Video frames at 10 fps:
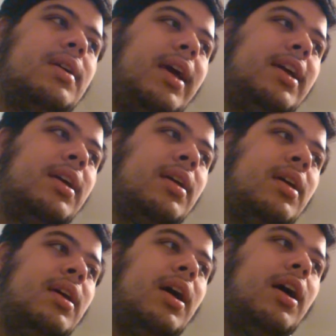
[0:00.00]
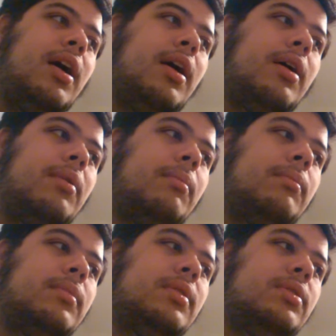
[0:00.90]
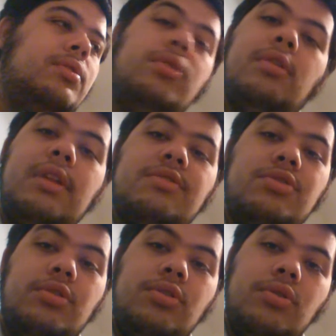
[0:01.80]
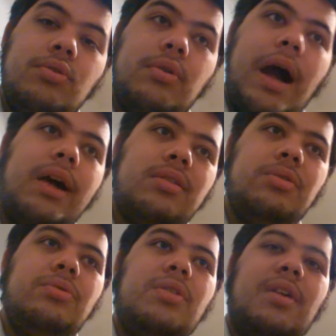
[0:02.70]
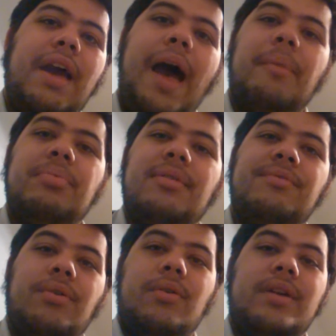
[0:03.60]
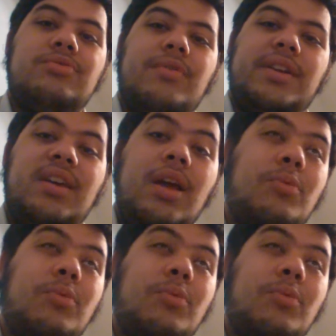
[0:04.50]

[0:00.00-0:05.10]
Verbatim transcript: Like, um, you know, there's the new Outlook app for Android,